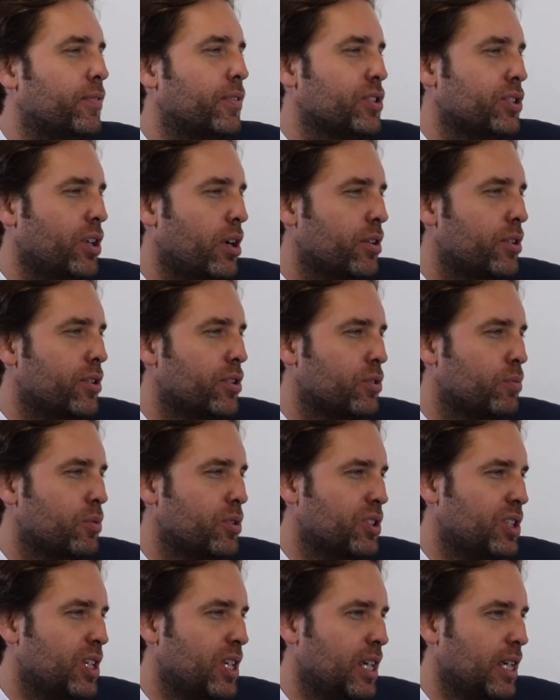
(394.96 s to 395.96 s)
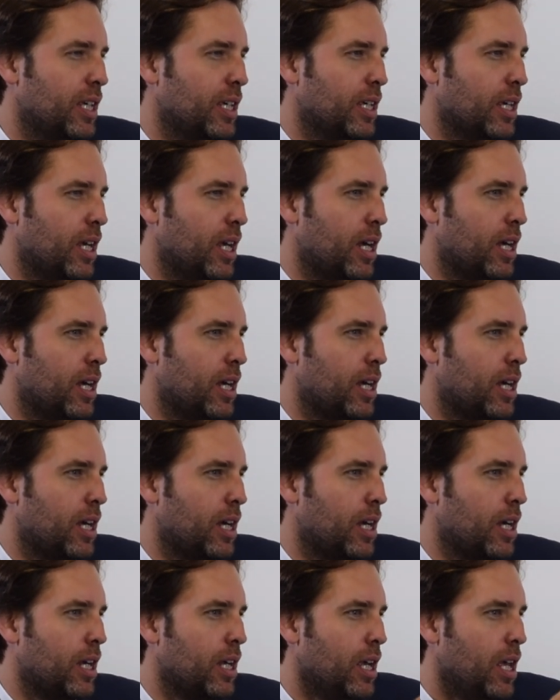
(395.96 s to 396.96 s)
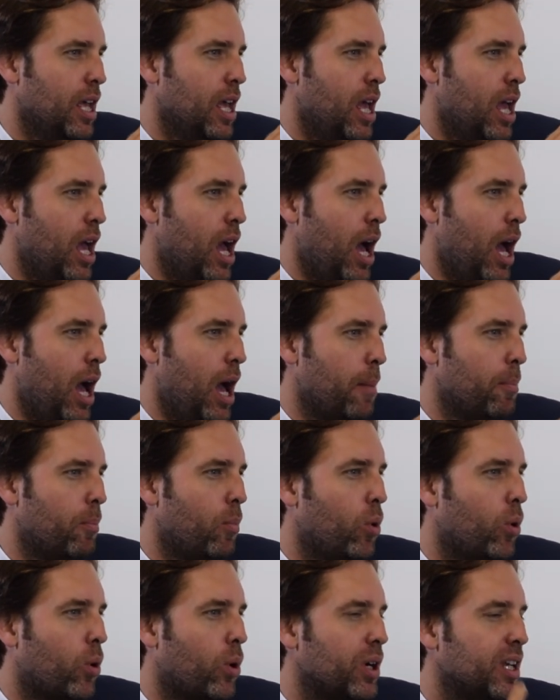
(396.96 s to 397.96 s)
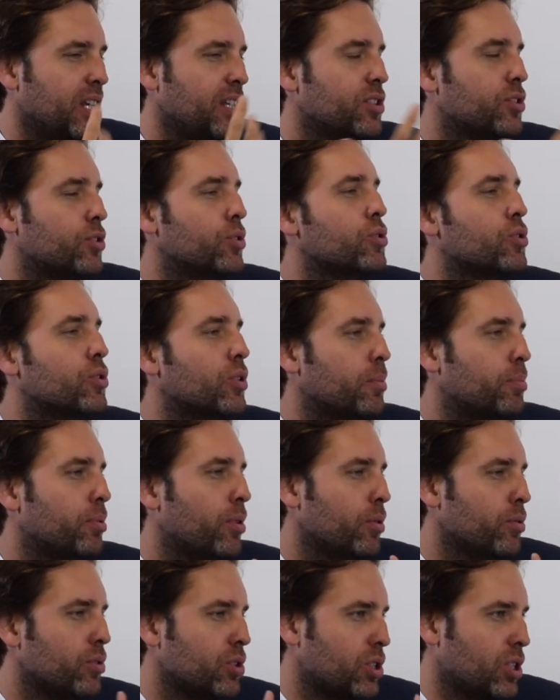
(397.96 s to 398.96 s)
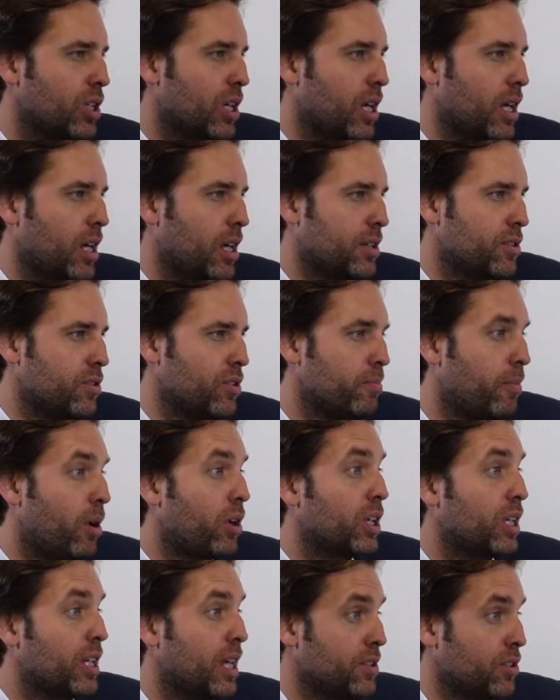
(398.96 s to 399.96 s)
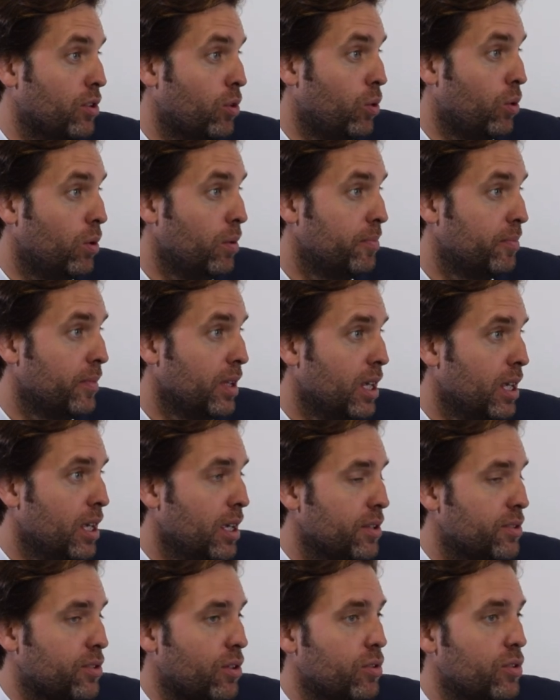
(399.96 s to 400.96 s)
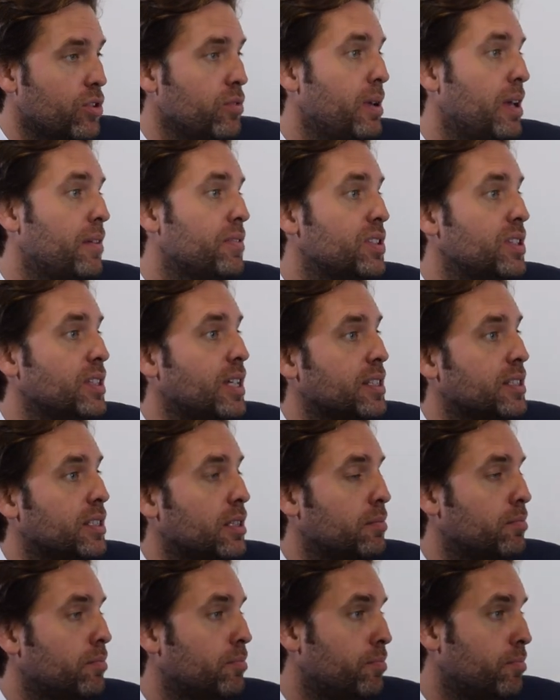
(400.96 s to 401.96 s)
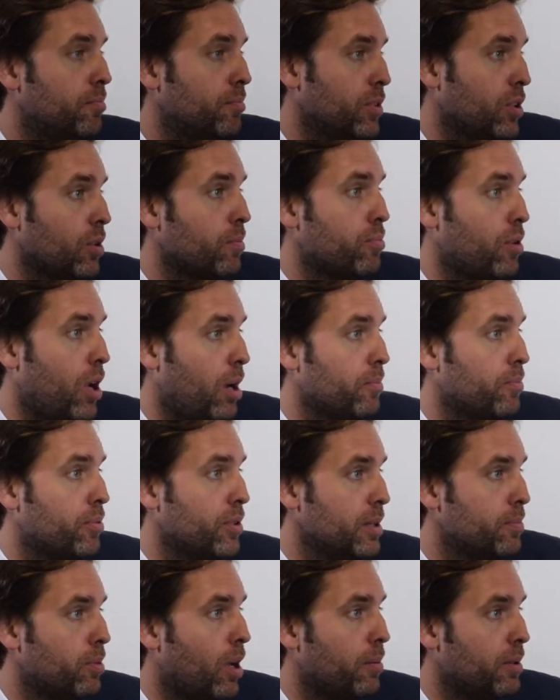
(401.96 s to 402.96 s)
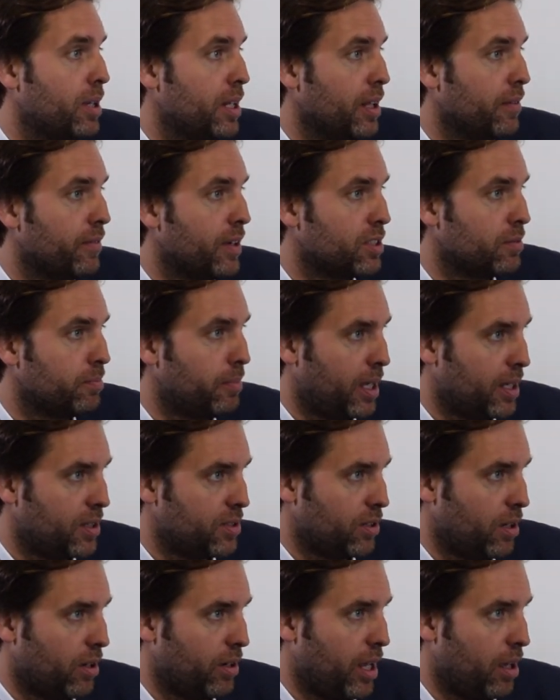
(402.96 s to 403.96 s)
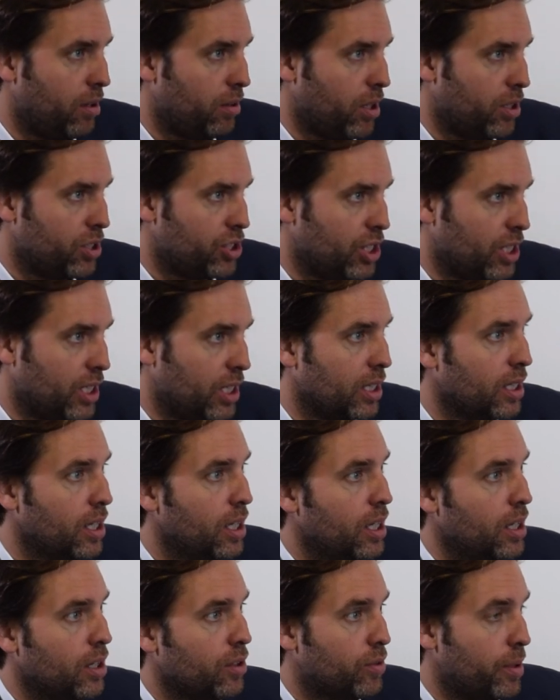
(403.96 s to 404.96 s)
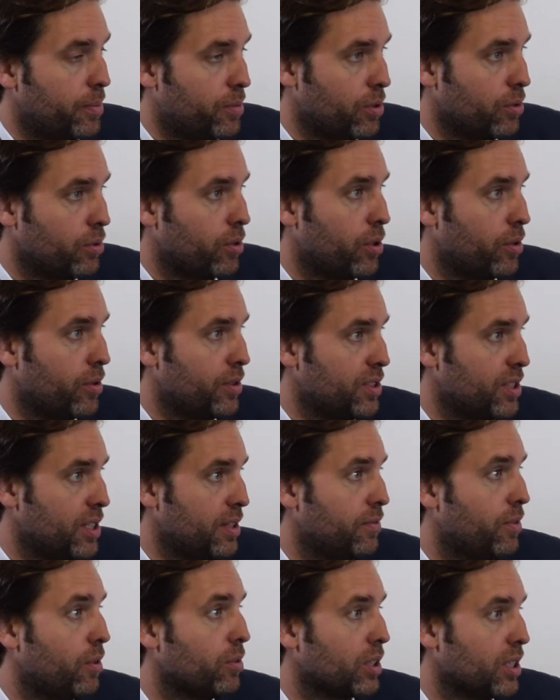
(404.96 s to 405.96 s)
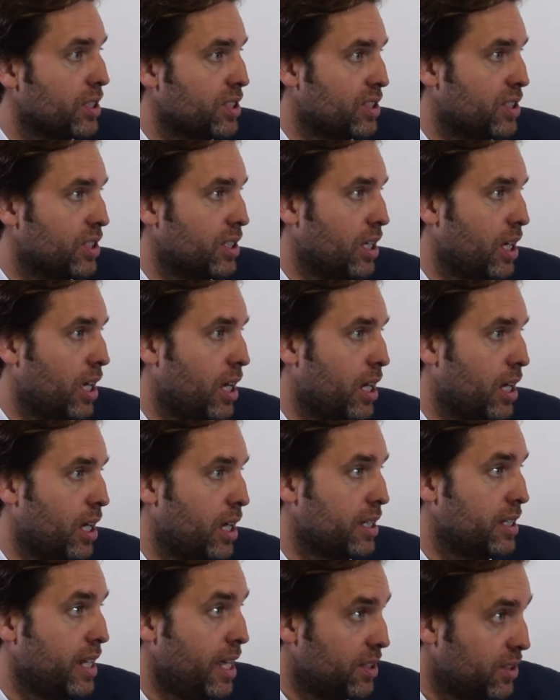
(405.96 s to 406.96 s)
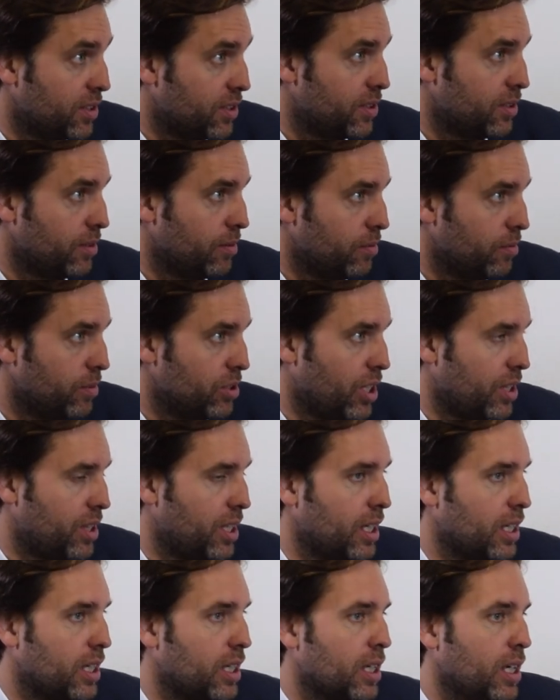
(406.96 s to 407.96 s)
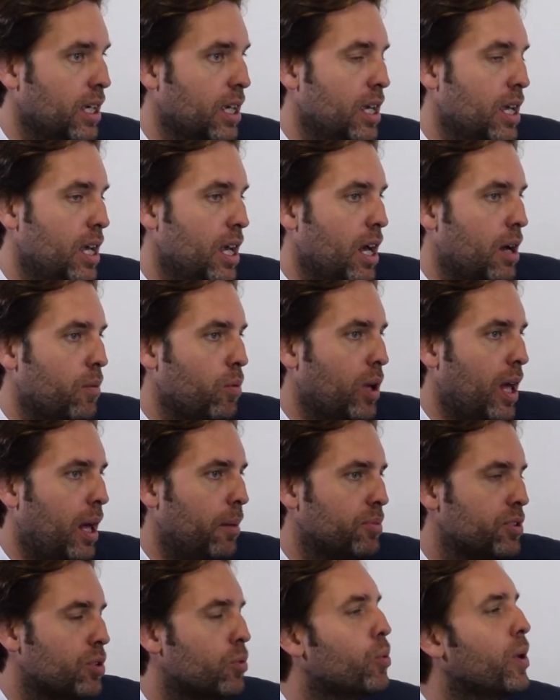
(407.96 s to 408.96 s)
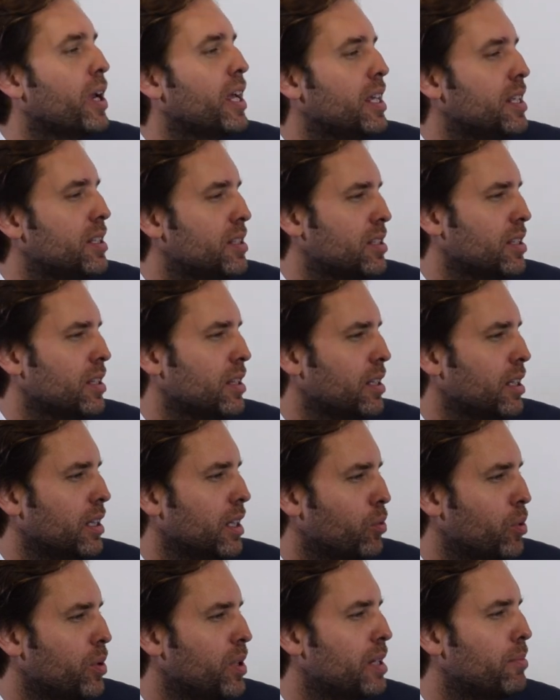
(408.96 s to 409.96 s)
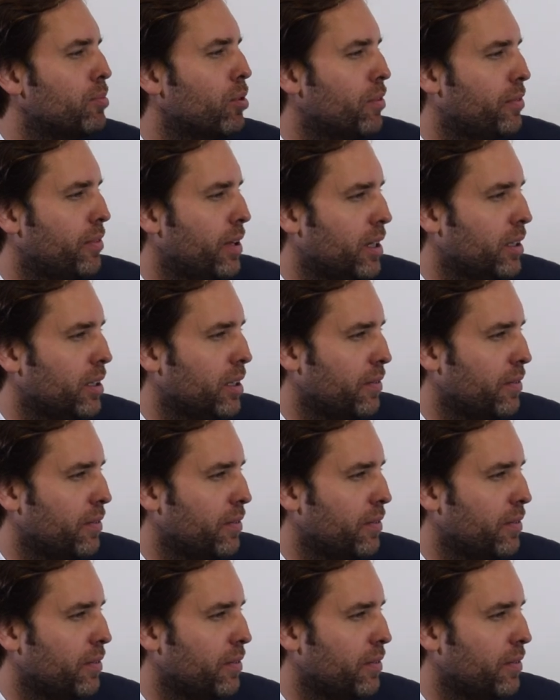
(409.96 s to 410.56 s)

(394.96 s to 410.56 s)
for starters, we're seeing uh, a more institutional approach uh, to the market as a whole. Yeah. So you may have seen that some you know prom- pretty prominent investment banks are now launching cryptocurrency focused uh, desks, mm. which I think will help to raise the liquidity profile